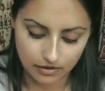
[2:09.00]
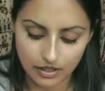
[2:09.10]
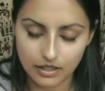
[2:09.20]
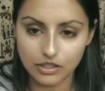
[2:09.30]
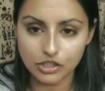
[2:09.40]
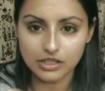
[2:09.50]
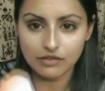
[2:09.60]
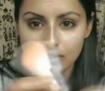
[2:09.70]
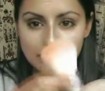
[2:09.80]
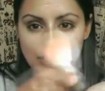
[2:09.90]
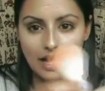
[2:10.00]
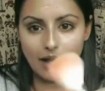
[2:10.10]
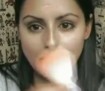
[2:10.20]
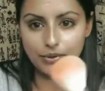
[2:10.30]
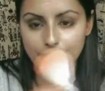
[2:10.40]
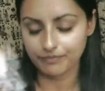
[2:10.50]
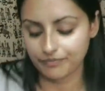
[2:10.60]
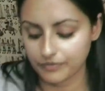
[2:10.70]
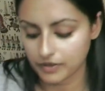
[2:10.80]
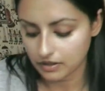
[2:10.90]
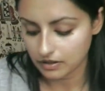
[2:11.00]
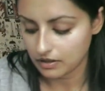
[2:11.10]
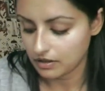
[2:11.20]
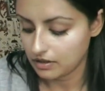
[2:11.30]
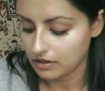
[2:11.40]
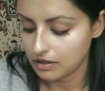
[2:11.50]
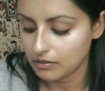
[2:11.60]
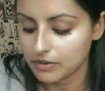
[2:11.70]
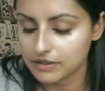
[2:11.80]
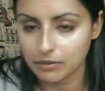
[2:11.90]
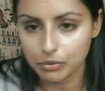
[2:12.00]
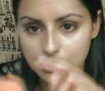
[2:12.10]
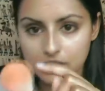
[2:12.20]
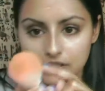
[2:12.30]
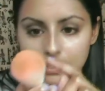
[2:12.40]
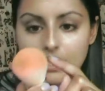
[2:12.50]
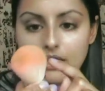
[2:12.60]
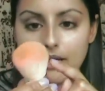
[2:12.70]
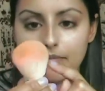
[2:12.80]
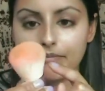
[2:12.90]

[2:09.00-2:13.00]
And then just give it a tap because that pushes the